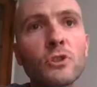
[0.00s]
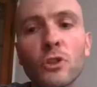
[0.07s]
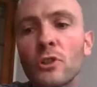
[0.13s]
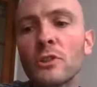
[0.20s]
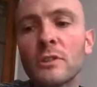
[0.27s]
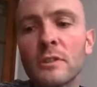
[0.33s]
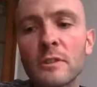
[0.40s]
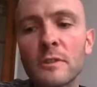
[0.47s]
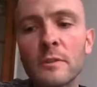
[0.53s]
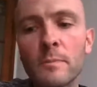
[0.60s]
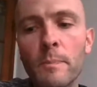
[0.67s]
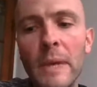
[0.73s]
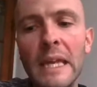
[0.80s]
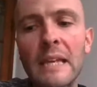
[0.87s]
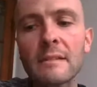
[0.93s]

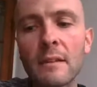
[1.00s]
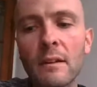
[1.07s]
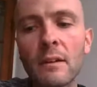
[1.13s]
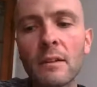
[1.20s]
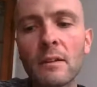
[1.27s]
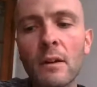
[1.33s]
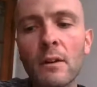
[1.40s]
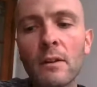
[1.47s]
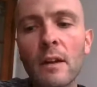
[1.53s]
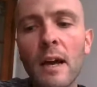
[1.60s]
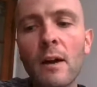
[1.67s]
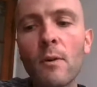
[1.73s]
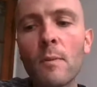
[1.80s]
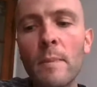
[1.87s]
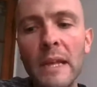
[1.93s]
choices based on
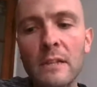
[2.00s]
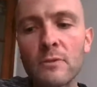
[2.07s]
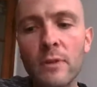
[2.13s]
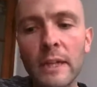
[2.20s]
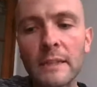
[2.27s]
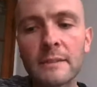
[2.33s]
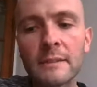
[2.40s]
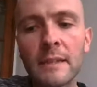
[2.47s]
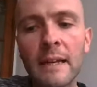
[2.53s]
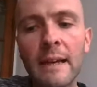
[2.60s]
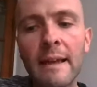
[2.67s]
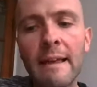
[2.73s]
our metrics.